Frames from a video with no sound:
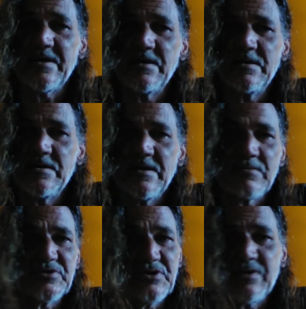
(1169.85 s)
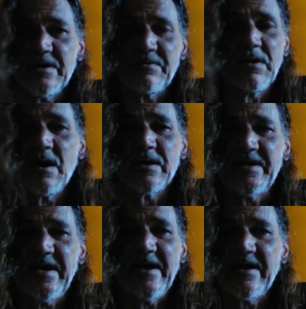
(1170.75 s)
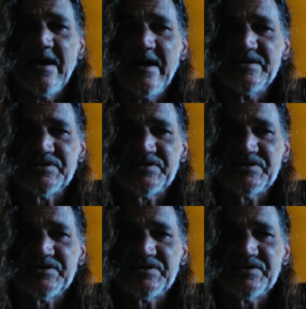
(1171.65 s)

And we're doing it wrong again, guys.